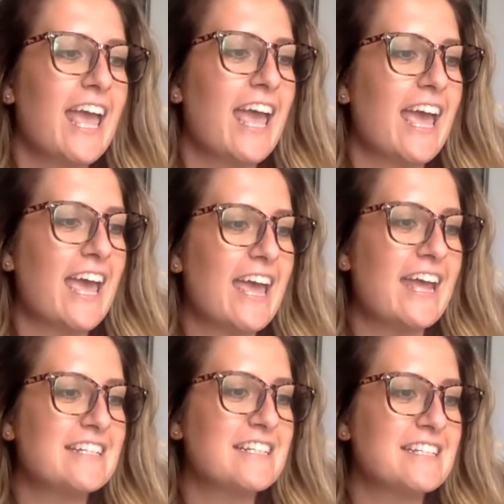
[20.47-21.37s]

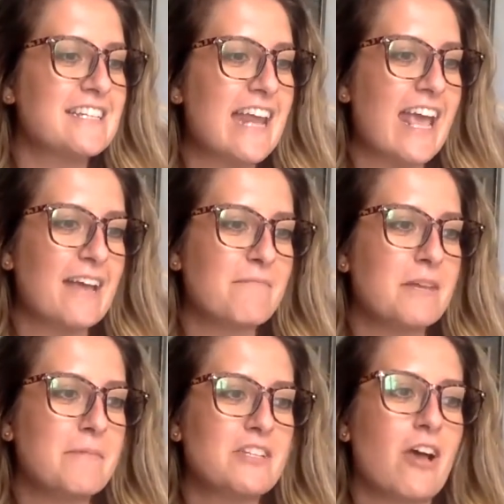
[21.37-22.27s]
And today I'm going
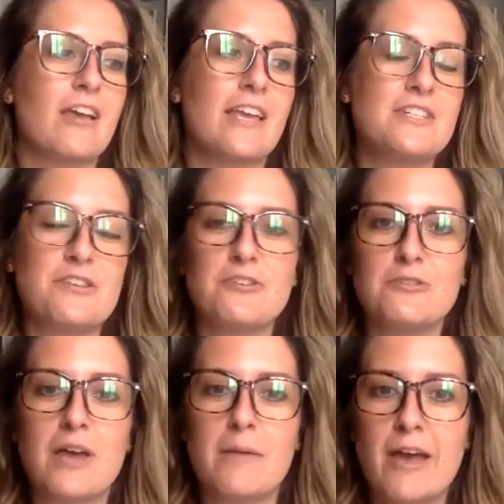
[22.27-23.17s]
to be talking to
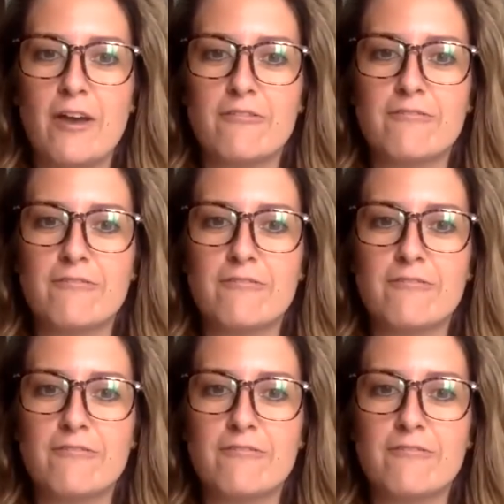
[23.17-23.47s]
you about